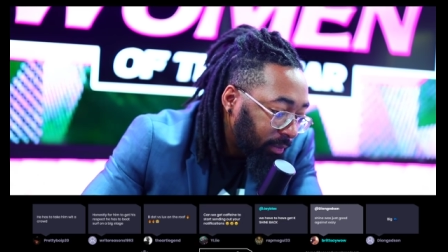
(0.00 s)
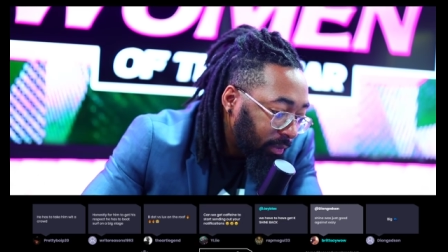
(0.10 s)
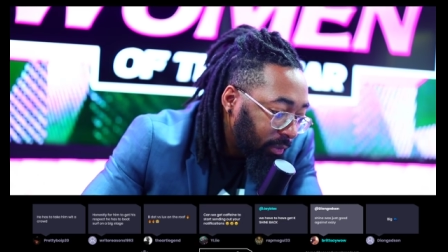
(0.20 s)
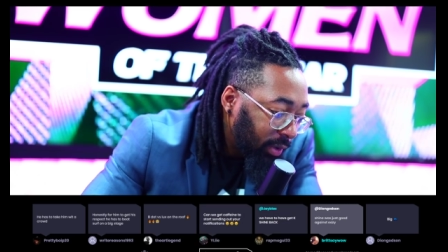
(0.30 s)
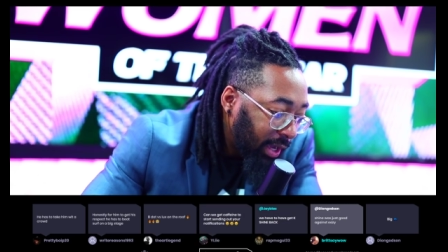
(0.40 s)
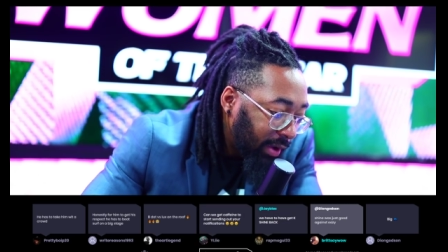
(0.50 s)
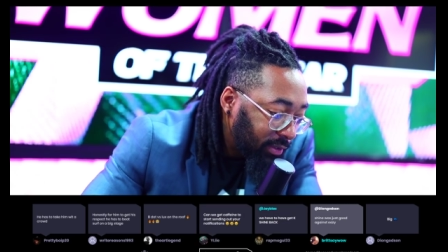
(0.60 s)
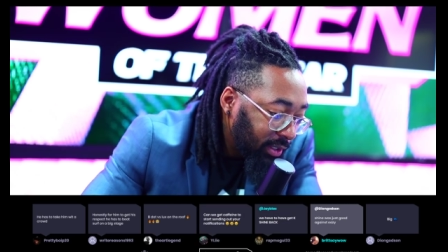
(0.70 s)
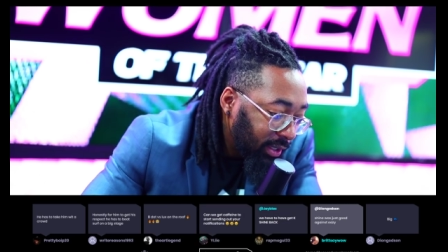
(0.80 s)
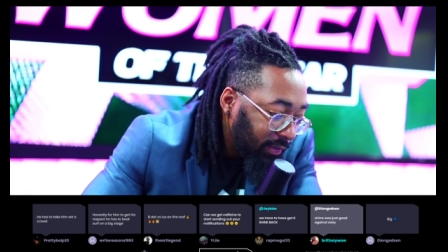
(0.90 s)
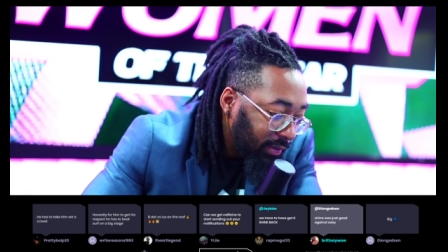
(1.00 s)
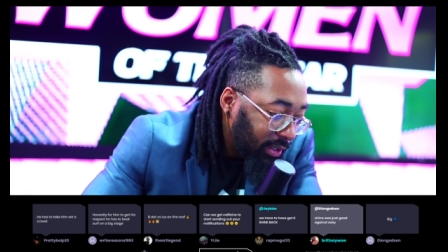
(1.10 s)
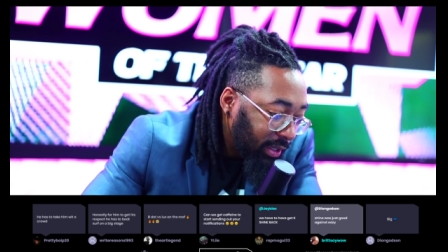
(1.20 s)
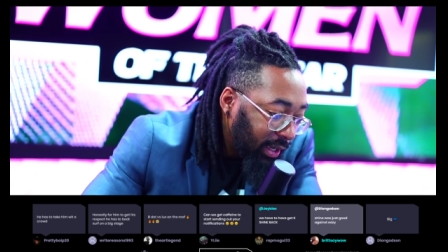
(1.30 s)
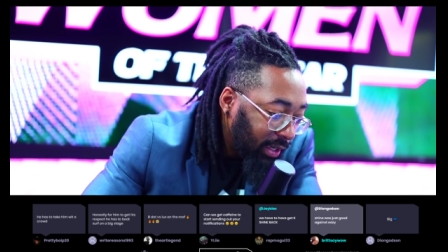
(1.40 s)
we have to get
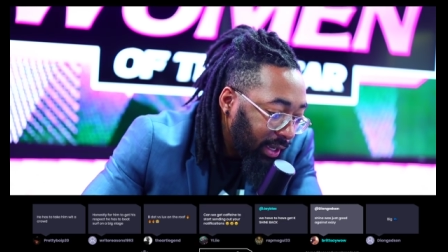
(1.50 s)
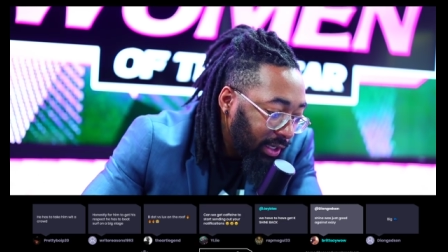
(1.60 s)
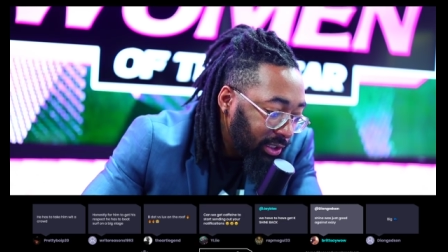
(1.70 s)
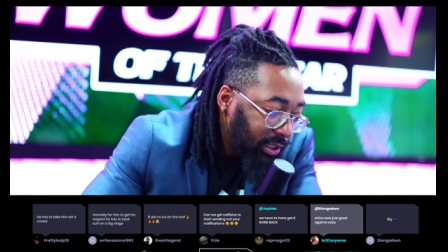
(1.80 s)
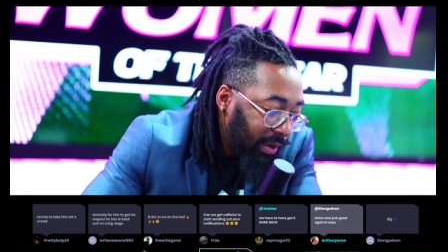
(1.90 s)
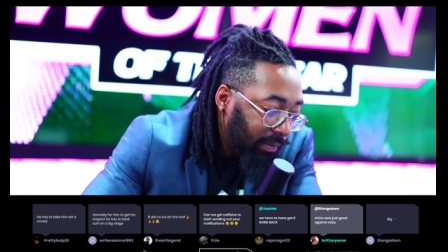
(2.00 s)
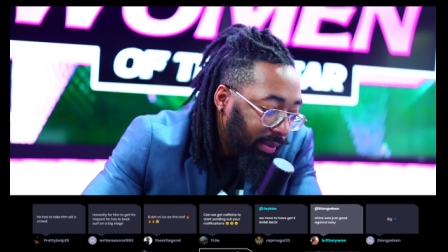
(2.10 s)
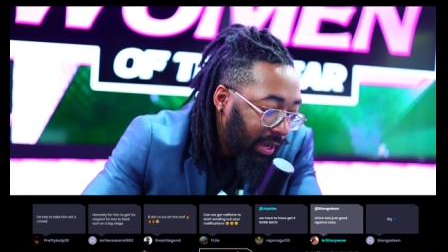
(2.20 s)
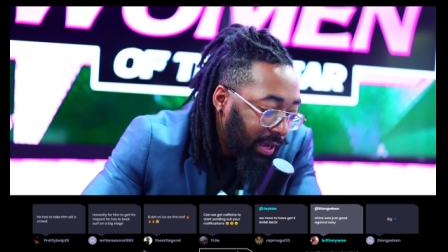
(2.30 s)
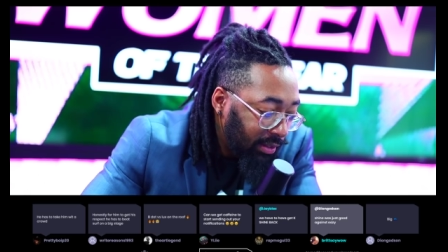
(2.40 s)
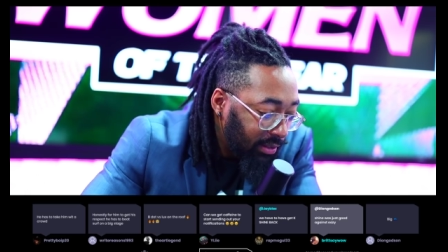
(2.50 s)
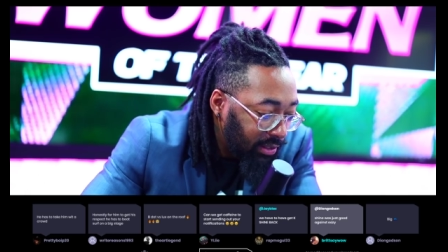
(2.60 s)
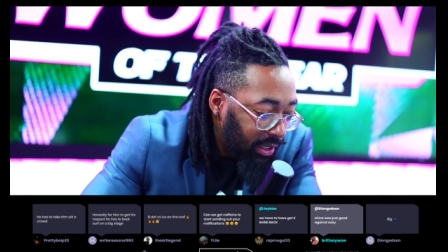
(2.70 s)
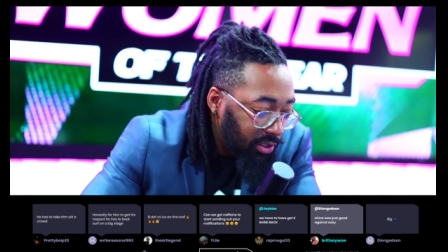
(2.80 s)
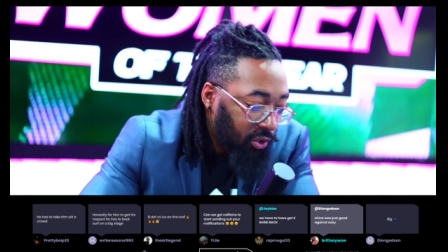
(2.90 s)
K, K- Shine back.
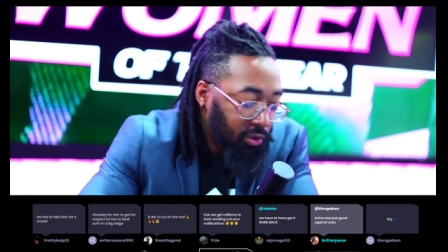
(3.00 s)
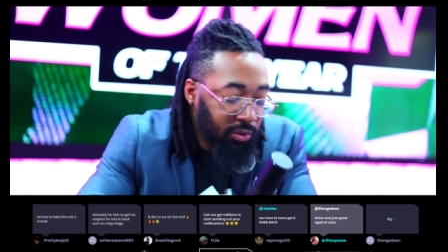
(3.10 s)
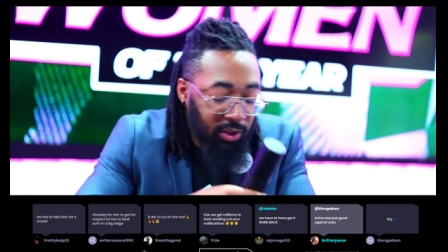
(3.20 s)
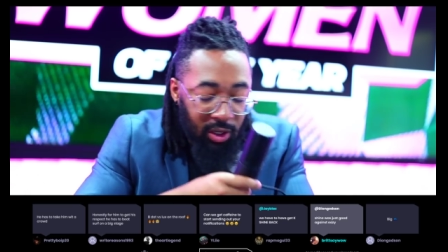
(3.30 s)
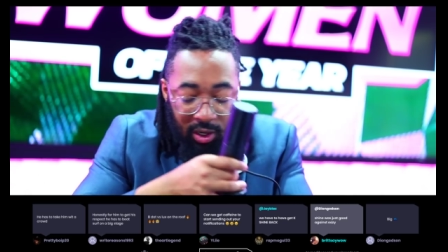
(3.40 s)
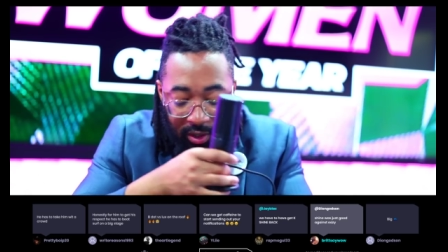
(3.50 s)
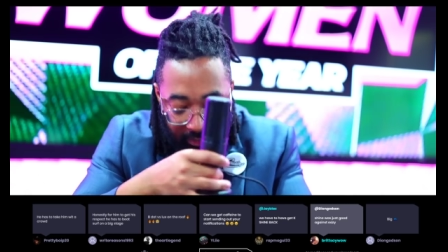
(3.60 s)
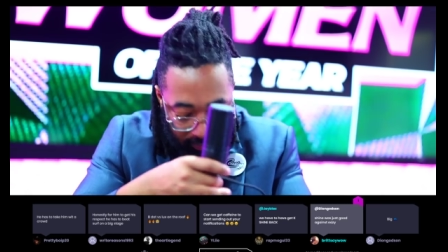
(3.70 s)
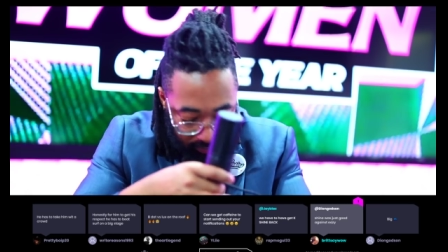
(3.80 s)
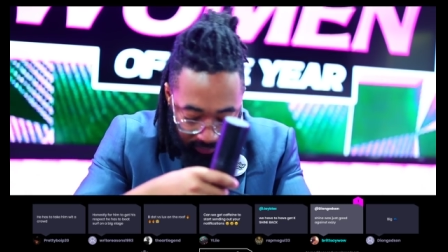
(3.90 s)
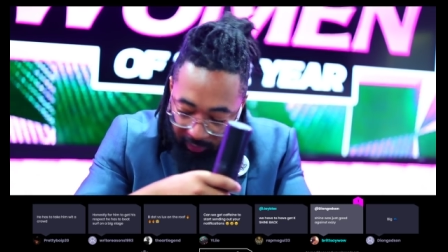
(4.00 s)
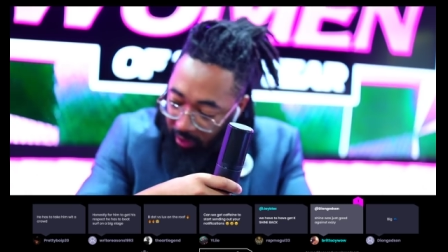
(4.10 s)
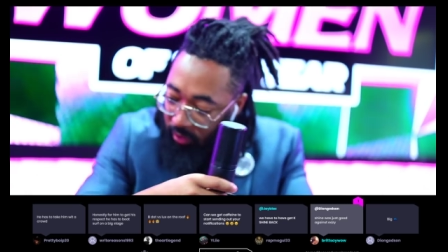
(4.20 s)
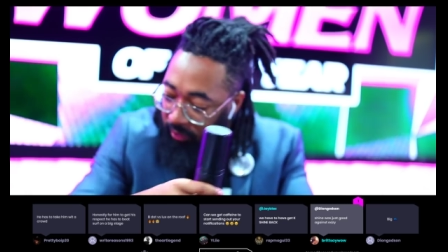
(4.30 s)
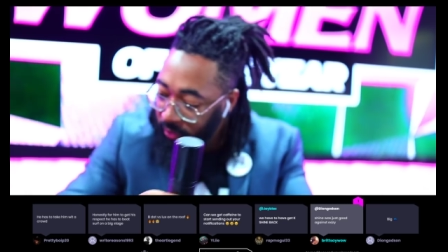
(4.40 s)
Stay tuned. Um, I
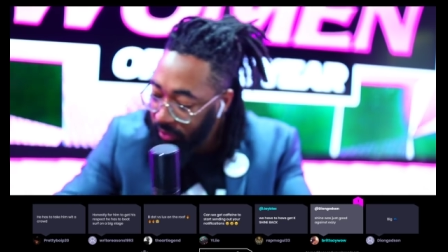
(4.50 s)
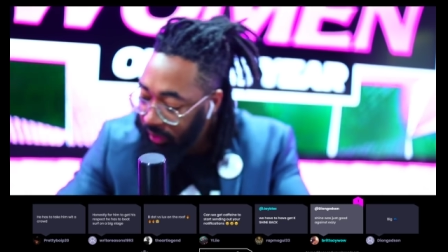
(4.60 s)
know a few things